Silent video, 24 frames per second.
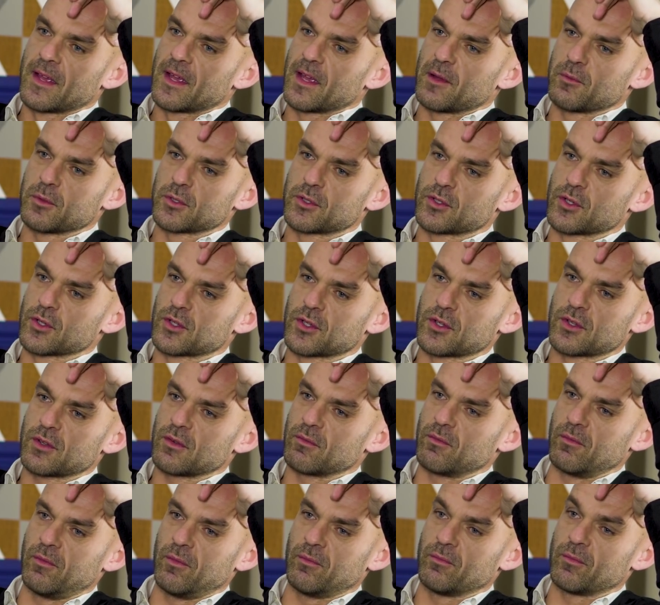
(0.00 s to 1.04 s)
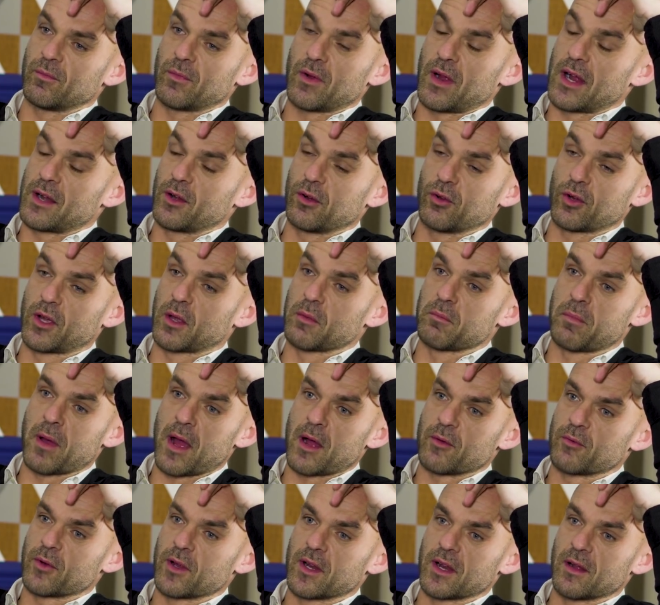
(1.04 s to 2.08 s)
it was just looking
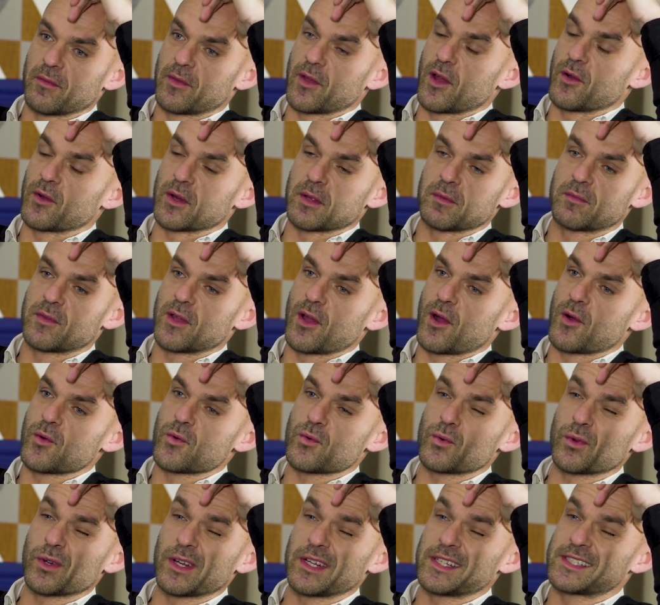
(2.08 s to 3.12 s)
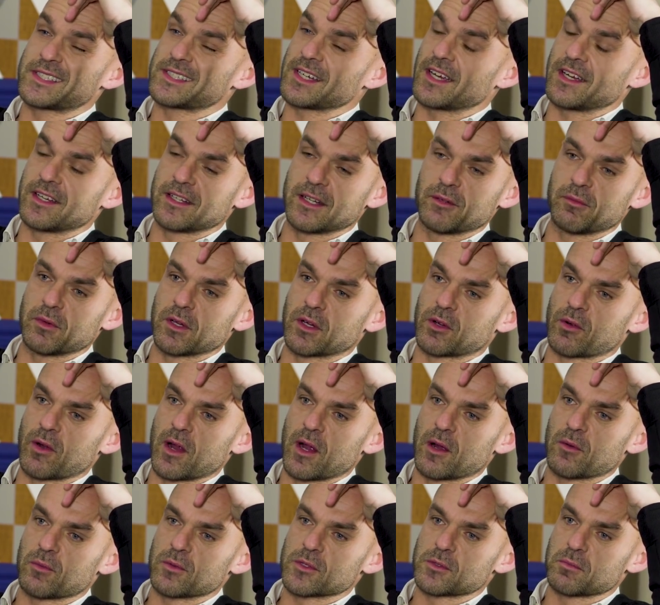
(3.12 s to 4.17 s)
back. Really, the only tiny
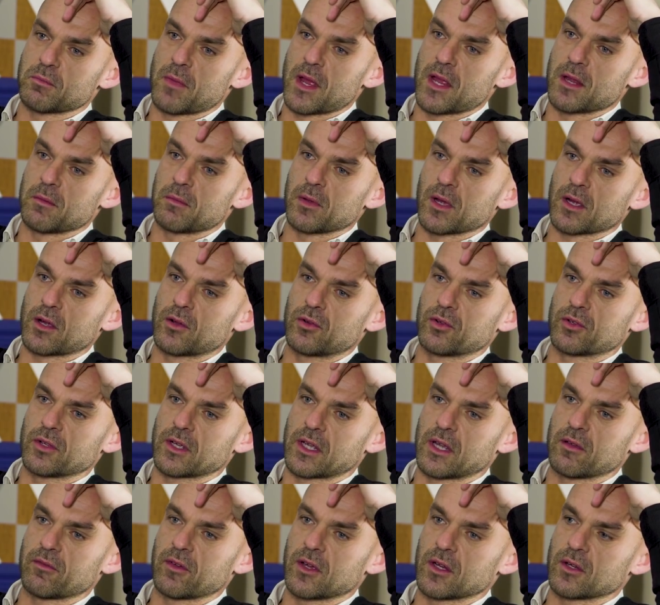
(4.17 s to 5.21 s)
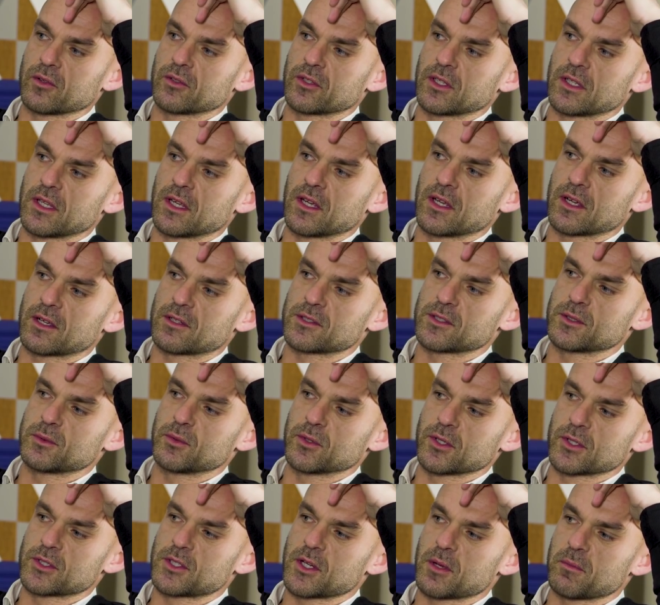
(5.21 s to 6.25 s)
regret was maybe I could have given it another year because they
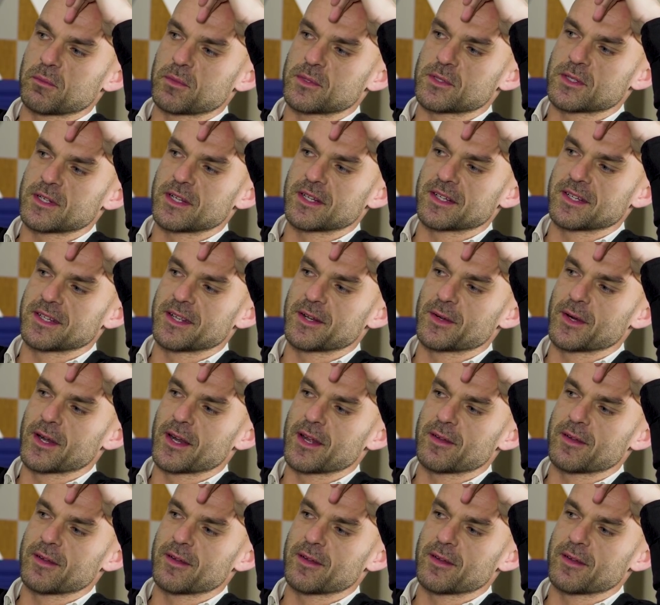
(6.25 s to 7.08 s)
won the Champions League the year I